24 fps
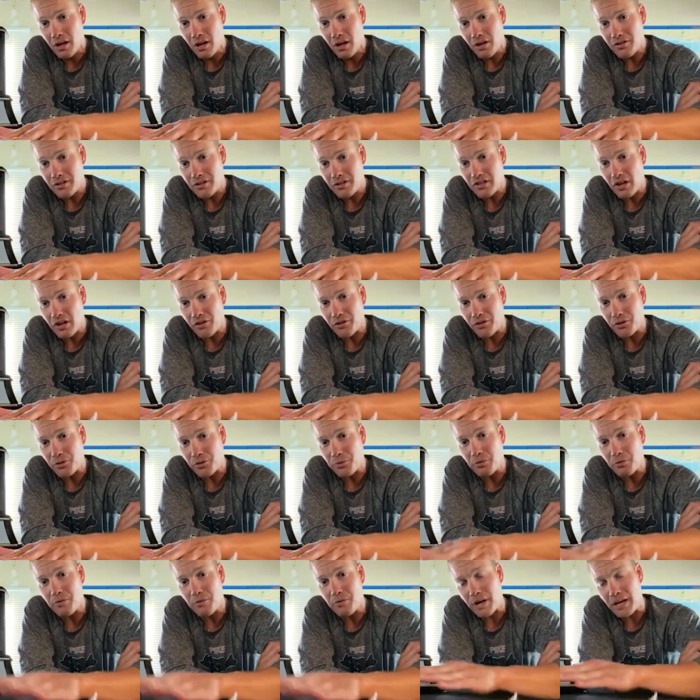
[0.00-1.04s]
these other three
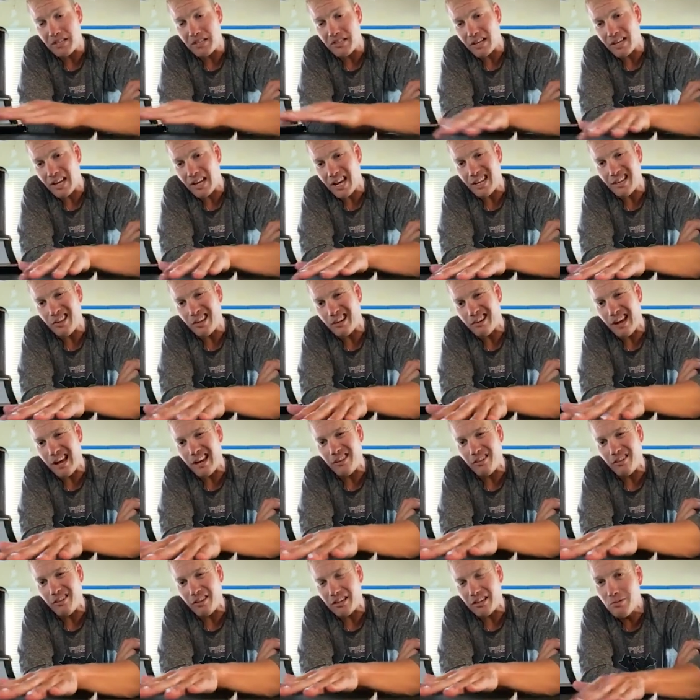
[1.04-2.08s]
baits I kind of like are kind of
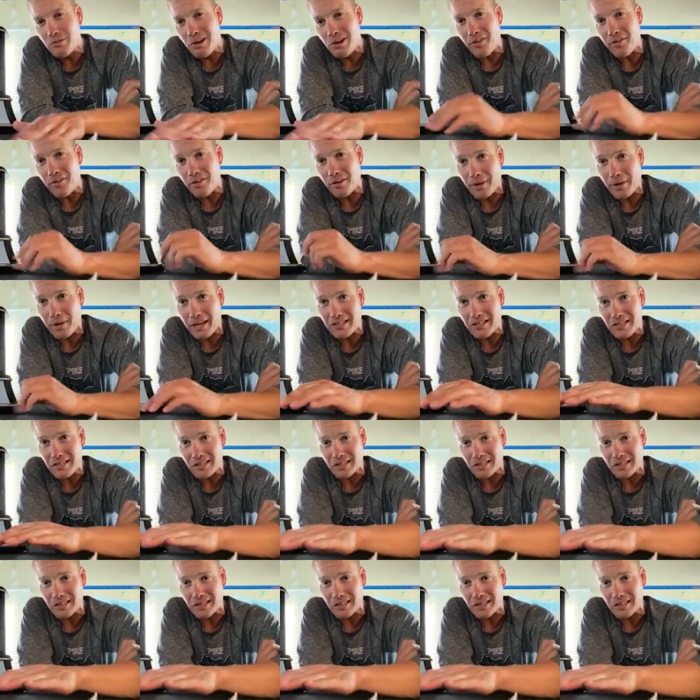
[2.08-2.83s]
like do nothing baits.